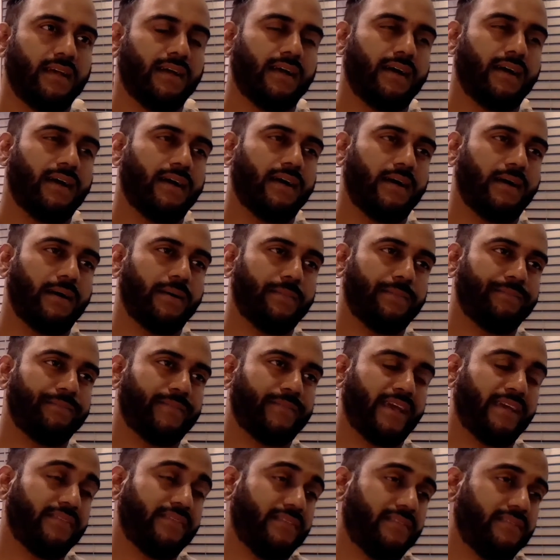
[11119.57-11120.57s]

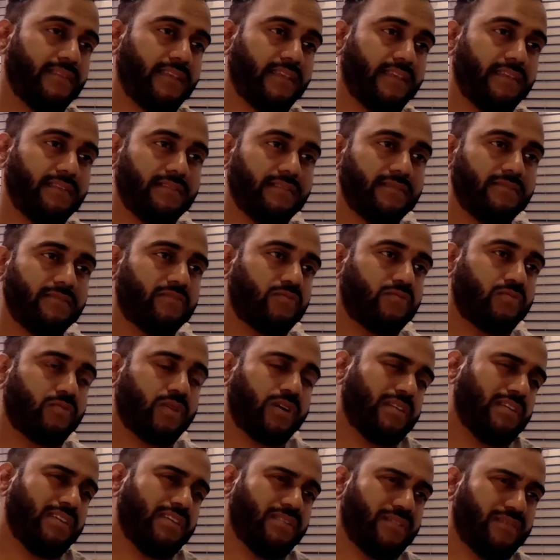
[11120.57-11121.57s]
And
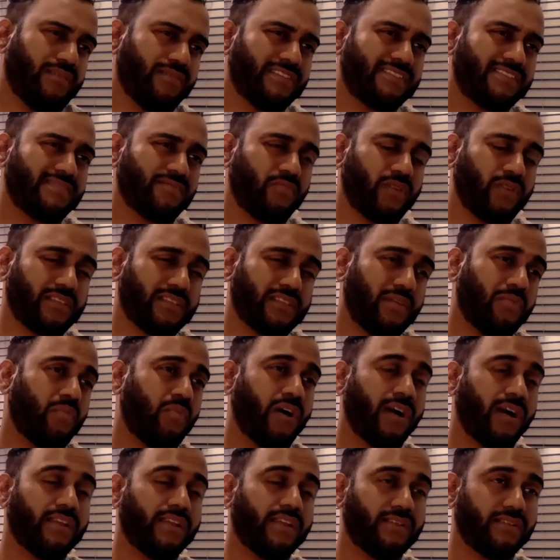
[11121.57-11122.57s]
you know, if it's what they
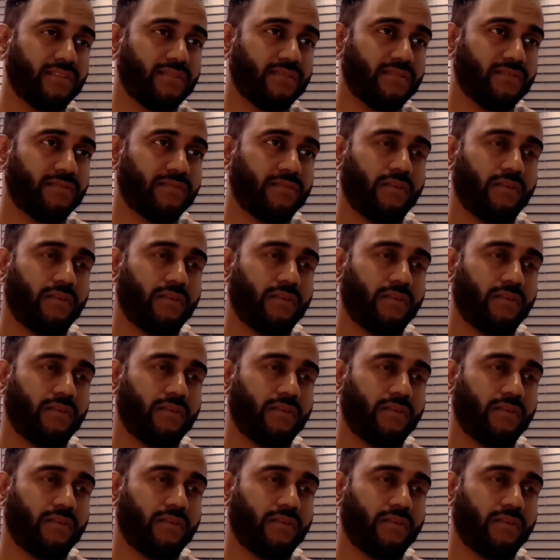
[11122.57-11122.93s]
want to do,